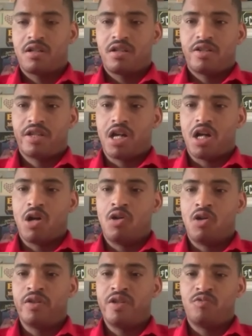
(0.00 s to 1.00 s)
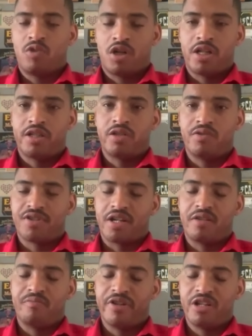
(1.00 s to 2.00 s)
The only one who is
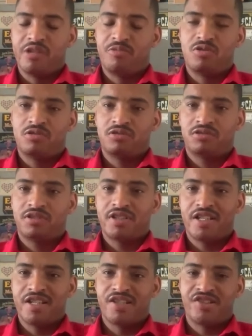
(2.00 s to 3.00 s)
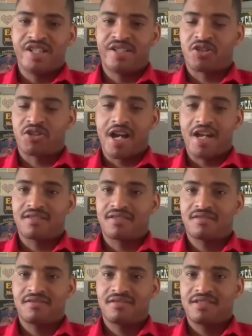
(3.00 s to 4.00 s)
unbeatable is Jesus Christ.
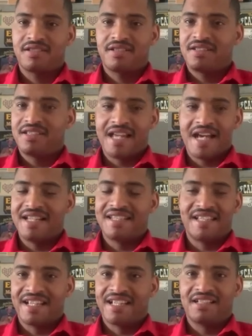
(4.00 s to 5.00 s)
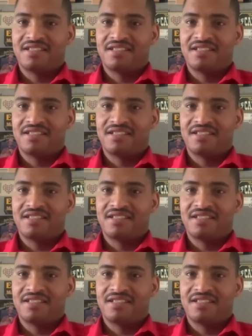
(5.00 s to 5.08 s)
That is it.